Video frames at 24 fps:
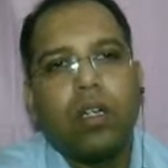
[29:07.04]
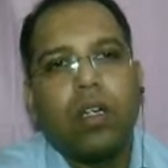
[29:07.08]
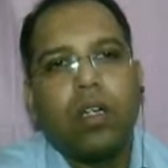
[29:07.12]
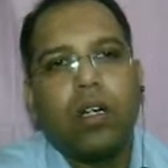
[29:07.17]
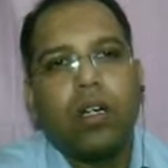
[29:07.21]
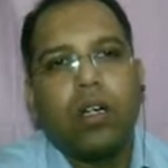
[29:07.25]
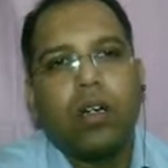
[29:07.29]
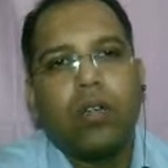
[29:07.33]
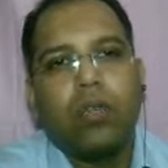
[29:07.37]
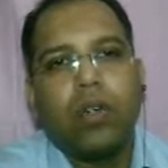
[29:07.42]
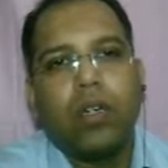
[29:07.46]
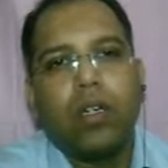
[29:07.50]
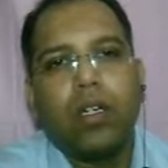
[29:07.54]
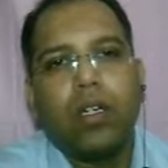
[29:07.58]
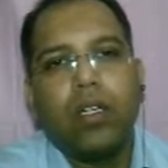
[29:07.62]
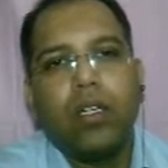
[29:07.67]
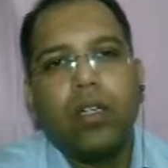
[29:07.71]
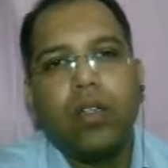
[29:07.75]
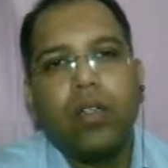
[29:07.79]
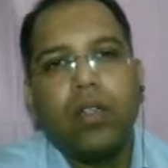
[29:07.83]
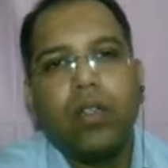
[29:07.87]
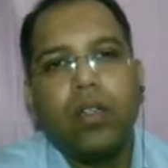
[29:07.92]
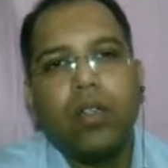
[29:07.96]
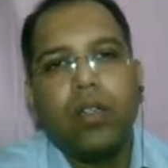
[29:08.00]

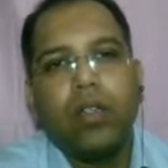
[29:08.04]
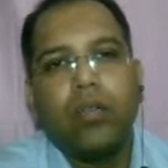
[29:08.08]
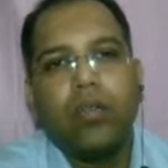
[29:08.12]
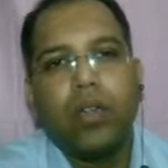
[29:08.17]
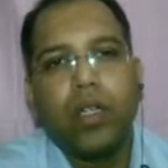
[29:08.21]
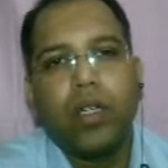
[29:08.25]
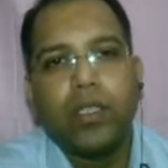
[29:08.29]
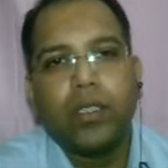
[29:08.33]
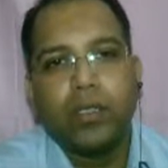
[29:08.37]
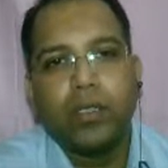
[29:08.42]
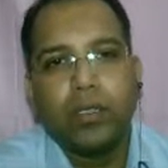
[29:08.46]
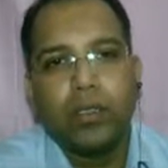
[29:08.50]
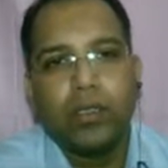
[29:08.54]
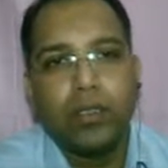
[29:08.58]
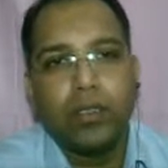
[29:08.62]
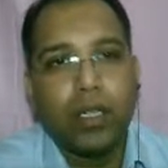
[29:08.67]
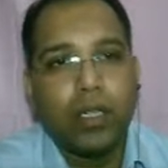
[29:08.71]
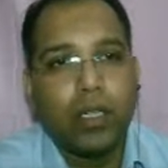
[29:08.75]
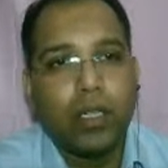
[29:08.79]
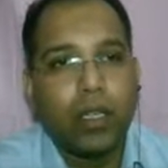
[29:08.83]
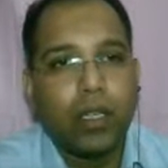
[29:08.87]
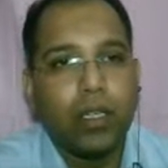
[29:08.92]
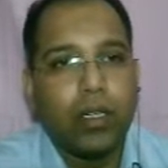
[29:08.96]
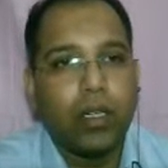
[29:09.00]
Fungal infections that
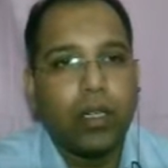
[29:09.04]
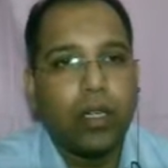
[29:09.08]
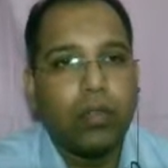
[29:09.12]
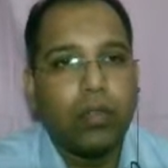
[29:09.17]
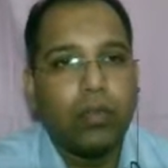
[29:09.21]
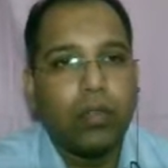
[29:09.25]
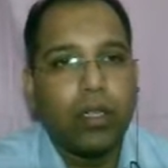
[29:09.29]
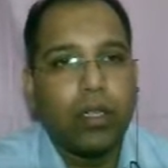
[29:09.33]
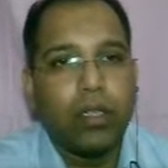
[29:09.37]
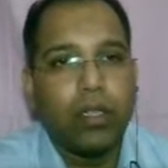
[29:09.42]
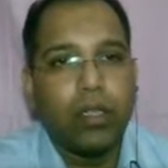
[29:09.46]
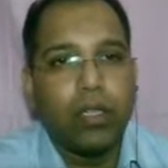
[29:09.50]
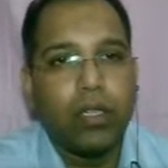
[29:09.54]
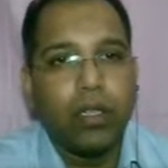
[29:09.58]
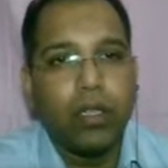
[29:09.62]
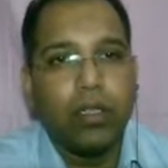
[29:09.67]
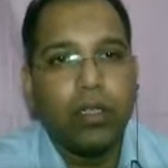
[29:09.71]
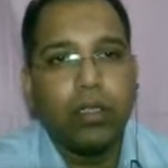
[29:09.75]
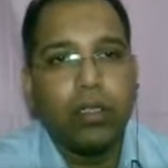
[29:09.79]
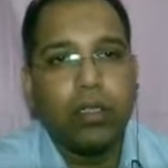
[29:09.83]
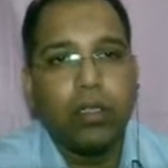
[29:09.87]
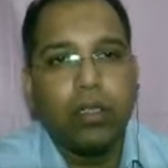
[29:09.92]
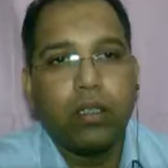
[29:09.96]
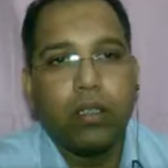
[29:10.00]
can affect
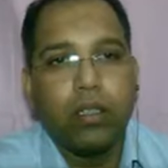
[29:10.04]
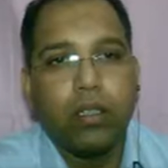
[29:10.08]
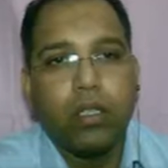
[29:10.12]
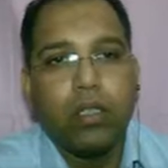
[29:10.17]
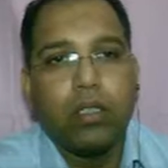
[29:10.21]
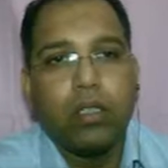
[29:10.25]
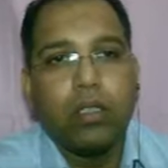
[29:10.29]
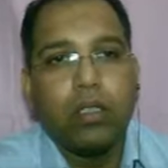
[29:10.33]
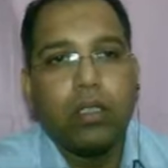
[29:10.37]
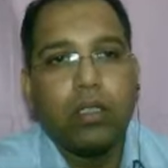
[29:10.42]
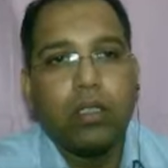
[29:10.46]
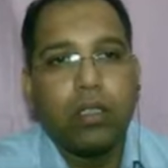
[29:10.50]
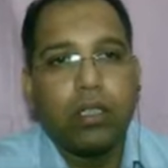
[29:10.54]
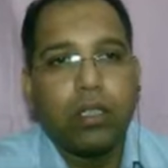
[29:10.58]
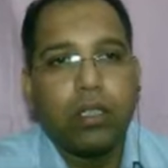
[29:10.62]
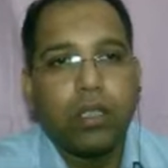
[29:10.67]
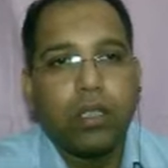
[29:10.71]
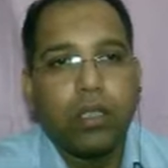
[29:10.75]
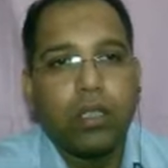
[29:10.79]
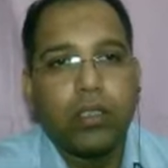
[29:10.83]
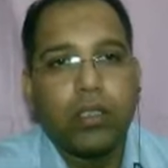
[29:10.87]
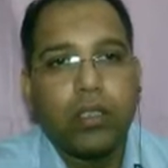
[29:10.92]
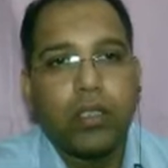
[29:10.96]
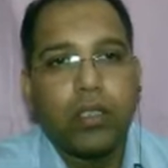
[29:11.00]
hair,
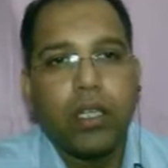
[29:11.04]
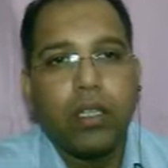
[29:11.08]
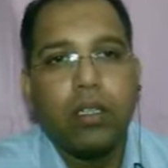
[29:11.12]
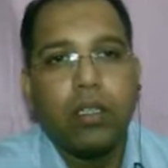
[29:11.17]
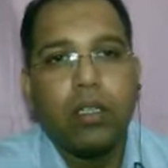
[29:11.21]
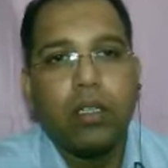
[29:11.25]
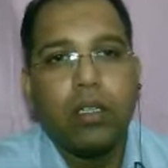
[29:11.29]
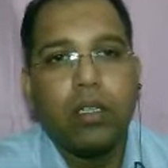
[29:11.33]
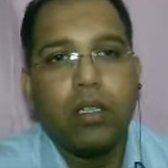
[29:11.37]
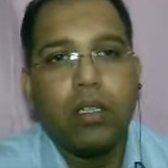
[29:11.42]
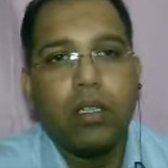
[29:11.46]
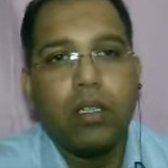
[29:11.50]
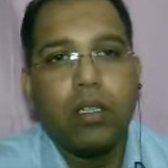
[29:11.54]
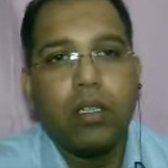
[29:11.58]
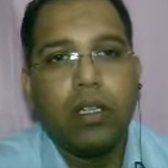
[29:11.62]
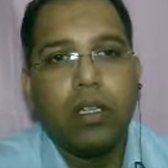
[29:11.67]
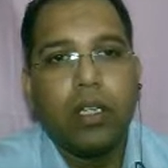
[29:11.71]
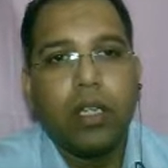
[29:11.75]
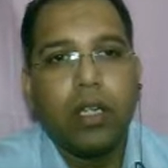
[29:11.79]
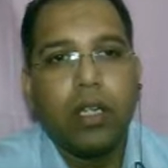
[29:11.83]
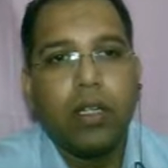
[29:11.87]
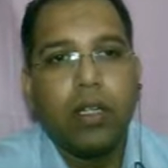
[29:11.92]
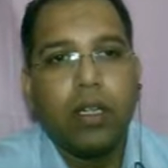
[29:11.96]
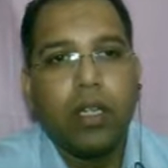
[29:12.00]
skin,
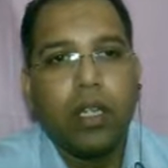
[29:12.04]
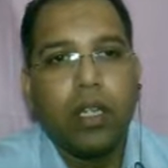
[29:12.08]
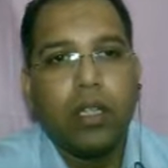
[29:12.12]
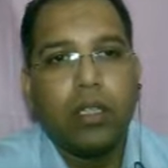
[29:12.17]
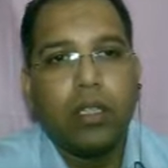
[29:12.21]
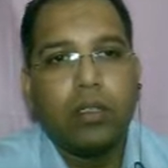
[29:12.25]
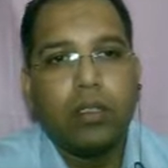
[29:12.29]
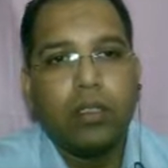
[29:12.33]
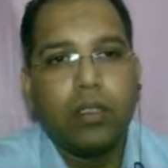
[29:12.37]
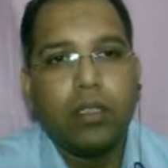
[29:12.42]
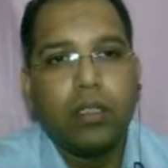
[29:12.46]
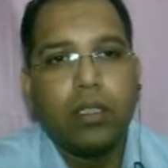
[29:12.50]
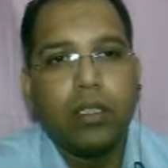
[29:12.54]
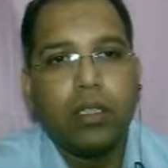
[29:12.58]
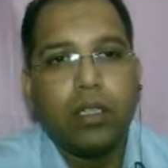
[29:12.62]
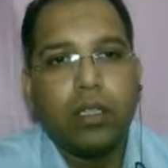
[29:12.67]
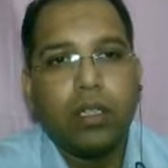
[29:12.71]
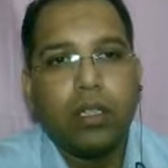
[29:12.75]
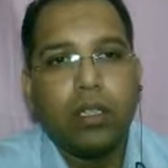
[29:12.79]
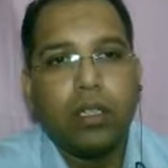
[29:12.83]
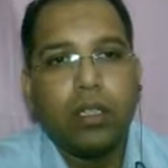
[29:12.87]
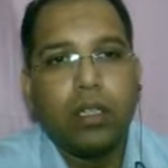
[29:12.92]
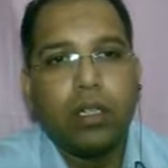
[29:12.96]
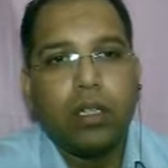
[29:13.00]
and nails.
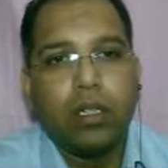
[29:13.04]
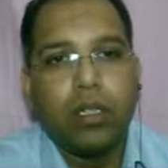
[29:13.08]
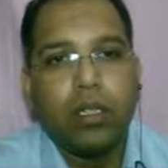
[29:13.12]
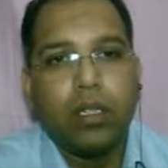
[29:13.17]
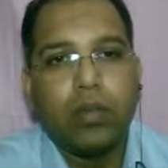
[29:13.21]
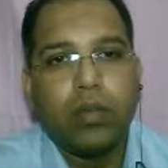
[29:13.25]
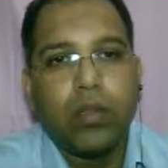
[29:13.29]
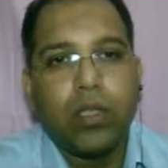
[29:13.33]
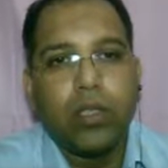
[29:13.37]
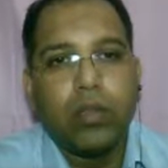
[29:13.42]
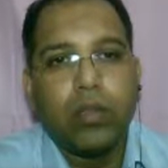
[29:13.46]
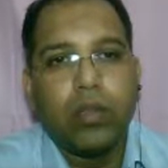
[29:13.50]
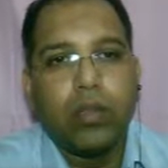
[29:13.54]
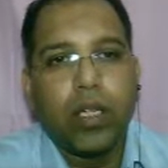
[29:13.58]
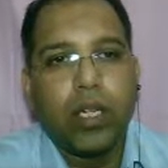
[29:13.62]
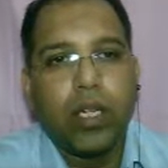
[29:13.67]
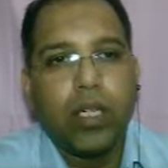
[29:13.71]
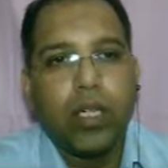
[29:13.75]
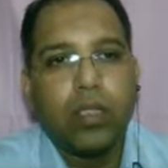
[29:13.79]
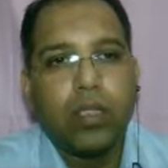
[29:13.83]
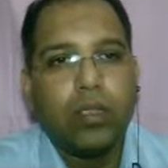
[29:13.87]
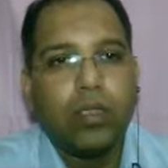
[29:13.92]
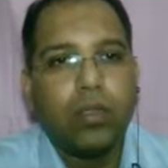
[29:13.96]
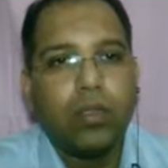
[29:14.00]

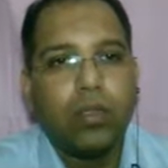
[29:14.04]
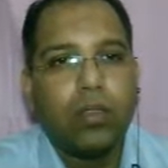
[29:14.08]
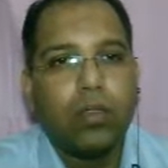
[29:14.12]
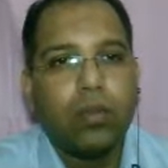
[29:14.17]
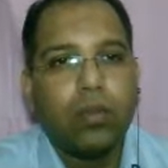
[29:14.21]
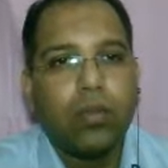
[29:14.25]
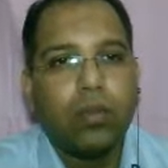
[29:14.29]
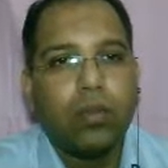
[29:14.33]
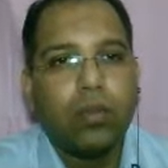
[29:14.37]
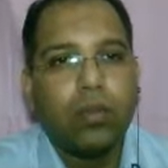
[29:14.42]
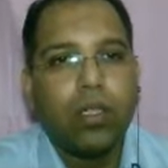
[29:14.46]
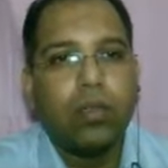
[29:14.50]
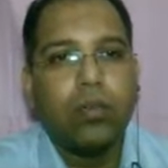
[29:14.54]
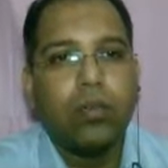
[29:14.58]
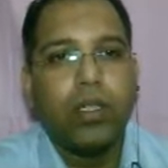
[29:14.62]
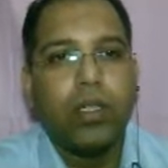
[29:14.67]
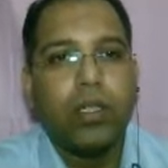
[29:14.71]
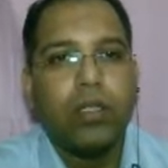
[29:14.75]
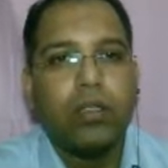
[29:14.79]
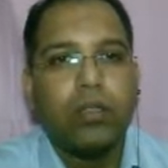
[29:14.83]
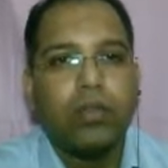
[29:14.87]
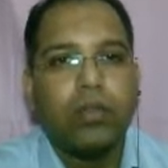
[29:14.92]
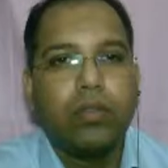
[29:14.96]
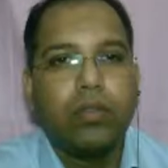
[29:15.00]
Dermatophytes, a group of
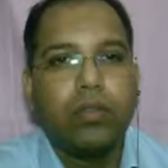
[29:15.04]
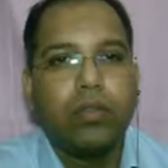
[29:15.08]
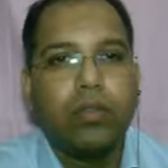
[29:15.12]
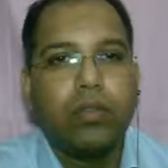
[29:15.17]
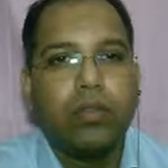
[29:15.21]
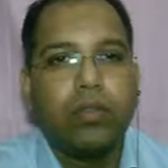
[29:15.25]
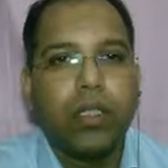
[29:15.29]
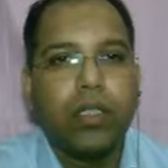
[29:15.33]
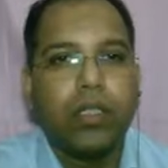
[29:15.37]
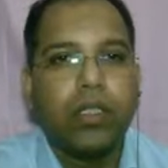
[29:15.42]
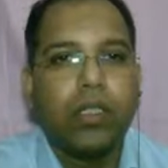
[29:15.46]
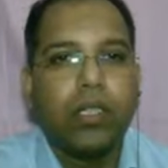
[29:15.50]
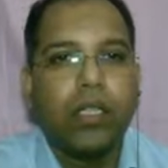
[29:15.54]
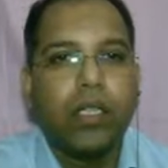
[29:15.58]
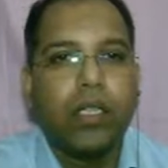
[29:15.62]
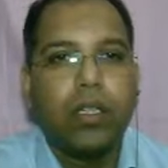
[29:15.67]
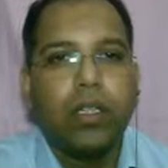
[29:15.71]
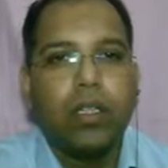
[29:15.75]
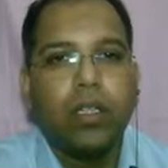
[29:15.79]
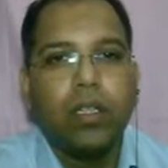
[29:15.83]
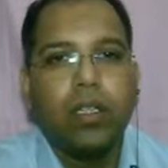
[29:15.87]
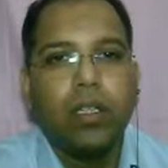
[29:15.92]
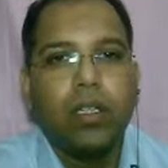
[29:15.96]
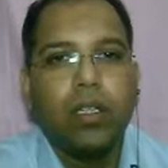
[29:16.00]
filamentous fungi,
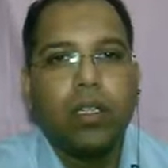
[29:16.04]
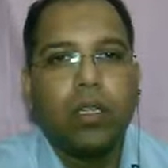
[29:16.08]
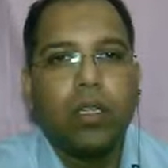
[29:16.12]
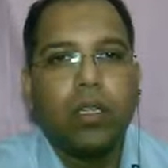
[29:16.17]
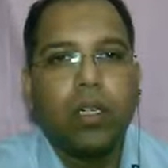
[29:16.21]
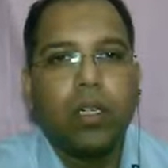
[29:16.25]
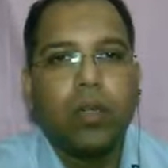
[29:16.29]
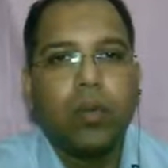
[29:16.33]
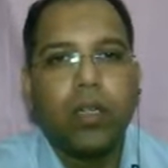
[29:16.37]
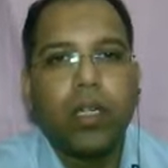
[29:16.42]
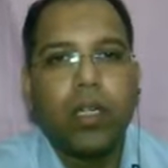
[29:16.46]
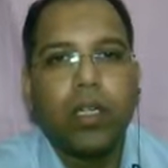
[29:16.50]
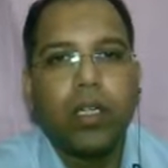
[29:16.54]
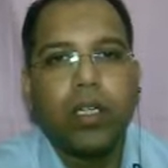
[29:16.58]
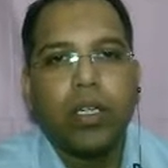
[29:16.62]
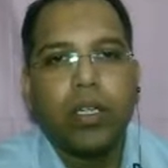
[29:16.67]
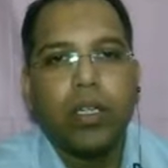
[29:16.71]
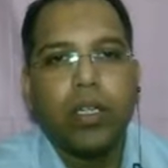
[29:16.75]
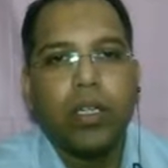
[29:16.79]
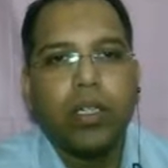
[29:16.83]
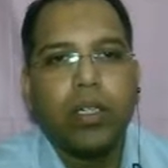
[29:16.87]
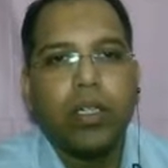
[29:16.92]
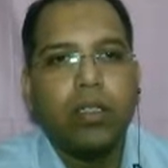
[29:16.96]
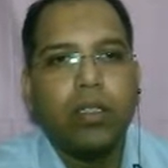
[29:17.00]
require
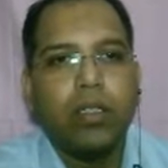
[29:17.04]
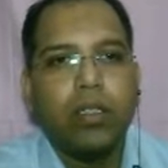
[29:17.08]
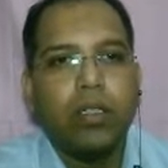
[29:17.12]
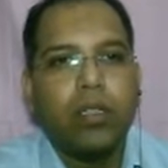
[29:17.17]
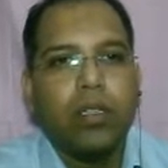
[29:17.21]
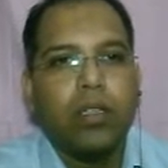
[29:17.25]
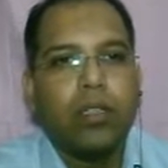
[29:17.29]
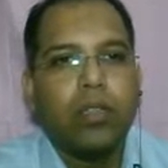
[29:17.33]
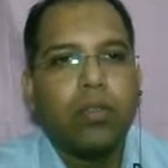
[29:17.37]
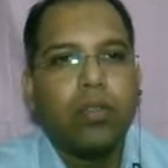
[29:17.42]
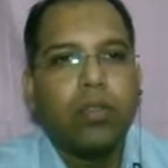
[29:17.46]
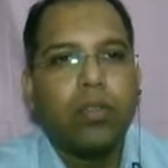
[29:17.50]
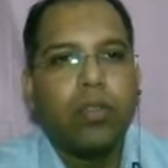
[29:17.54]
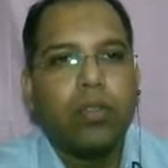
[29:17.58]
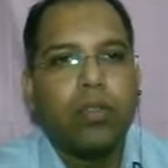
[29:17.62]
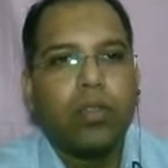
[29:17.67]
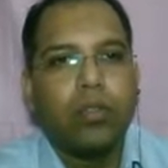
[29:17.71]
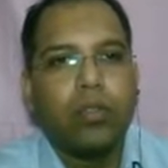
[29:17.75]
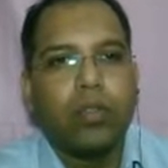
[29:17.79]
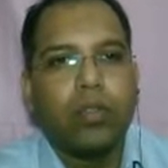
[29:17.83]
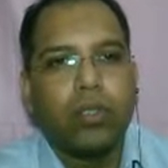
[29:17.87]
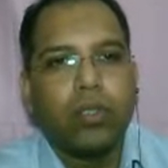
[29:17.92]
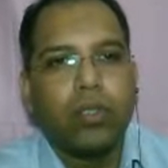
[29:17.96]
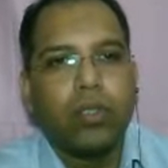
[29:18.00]
keratin for
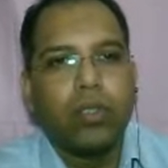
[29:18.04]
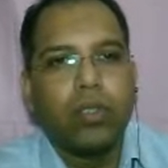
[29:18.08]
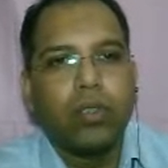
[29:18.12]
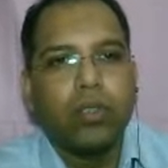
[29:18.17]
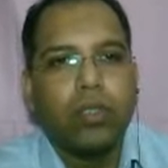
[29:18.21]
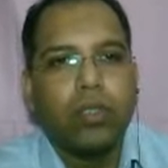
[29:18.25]
growth.